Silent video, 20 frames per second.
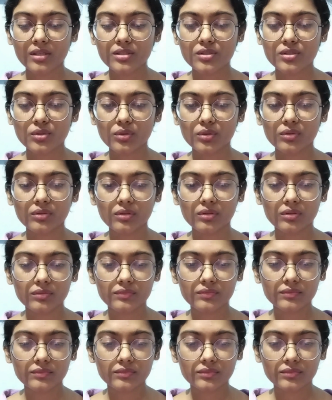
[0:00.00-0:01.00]
So
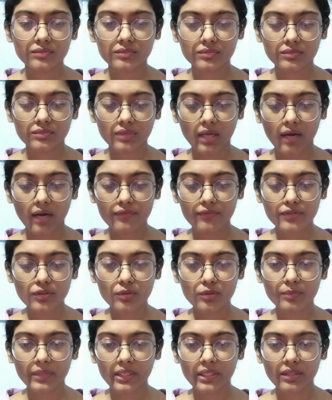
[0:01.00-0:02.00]
after
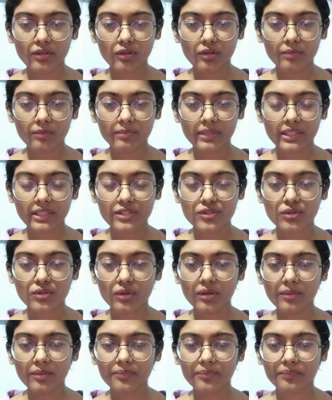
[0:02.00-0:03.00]
opening your Play
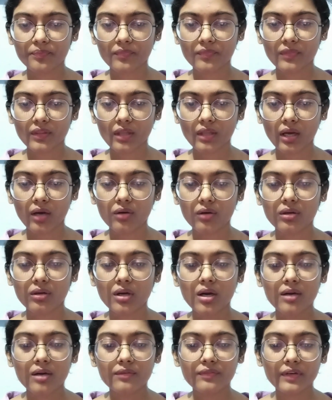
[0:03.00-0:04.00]
Store, now
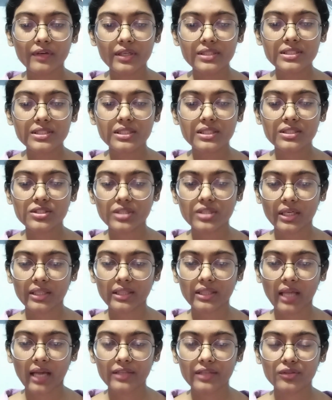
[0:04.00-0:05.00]
first
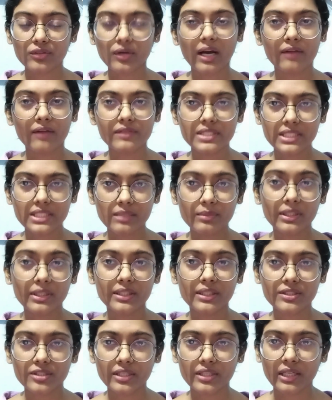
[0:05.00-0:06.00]
check that you have a stable
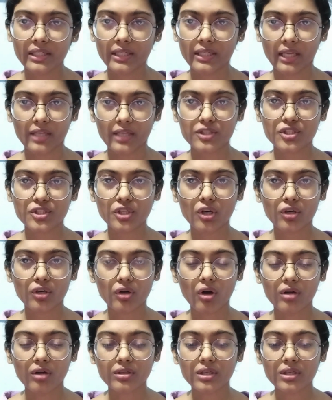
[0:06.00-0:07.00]
internet connection or
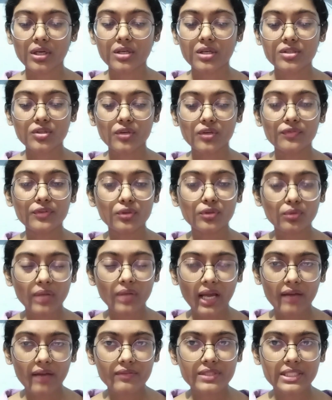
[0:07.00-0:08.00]
not. So if you
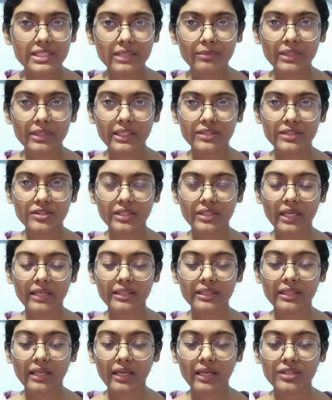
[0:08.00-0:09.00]
don't have a stable
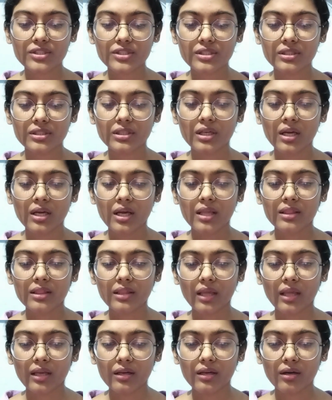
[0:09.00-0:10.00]
internet connection,
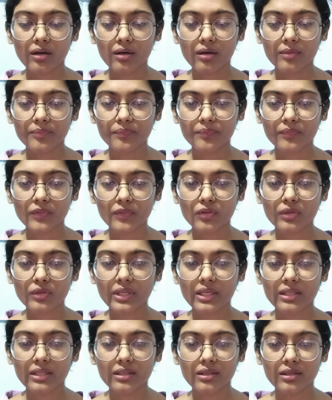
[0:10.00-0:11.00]
then you
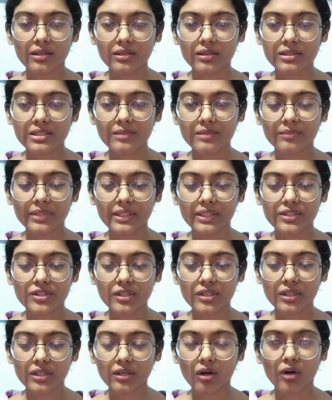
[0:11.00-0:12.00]
can simply
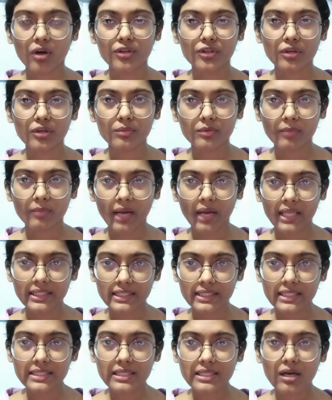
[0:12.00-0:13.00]
turn on your mobile
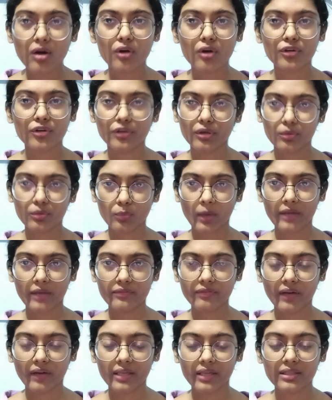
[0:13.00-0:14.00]
data or your
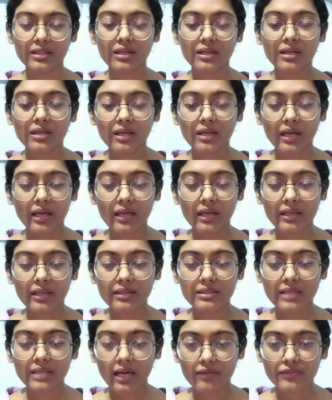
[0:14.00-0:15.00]
Wi-Fi,
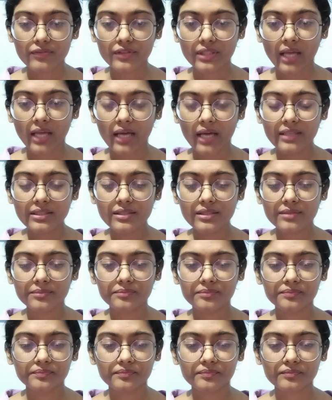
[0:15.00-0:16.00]
and after that
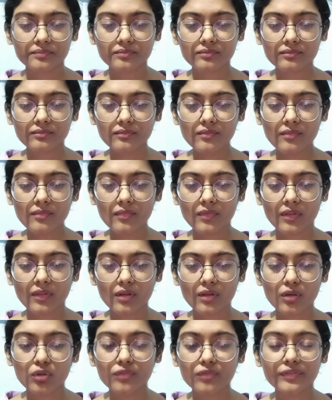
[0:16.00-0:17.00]

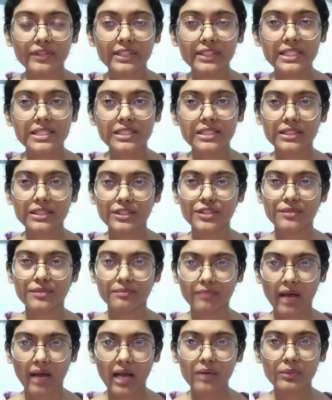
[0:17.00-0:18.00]
go for the
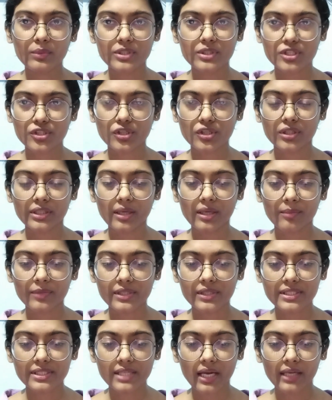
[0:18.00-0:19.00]
search bar, which is on the
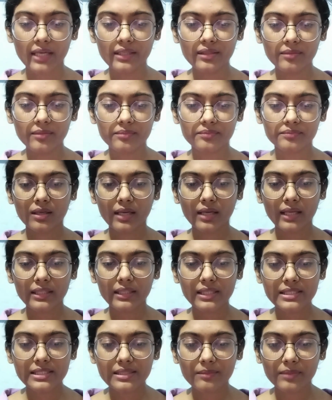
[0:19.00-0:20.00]
upper side,
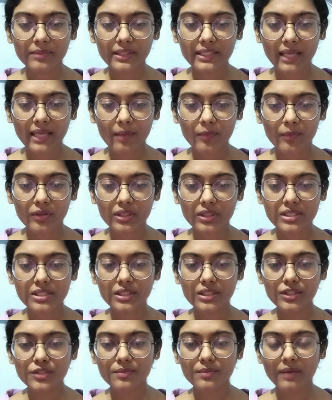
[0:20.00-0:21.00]
and then simply tap on the
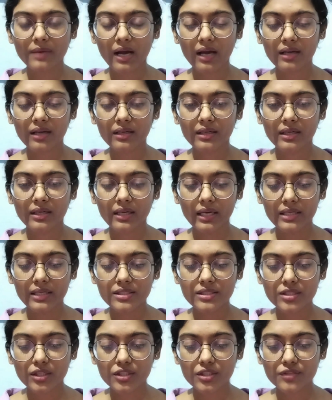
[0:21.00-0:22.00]
search bar
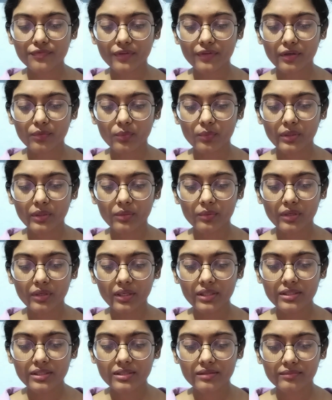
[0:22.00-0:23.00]
and search for
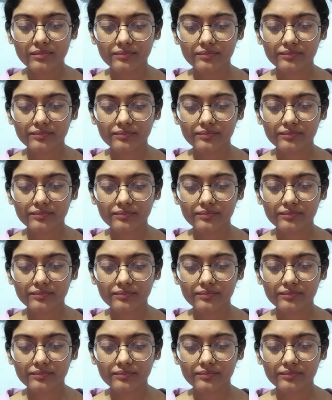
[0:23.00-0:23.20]
Weverse.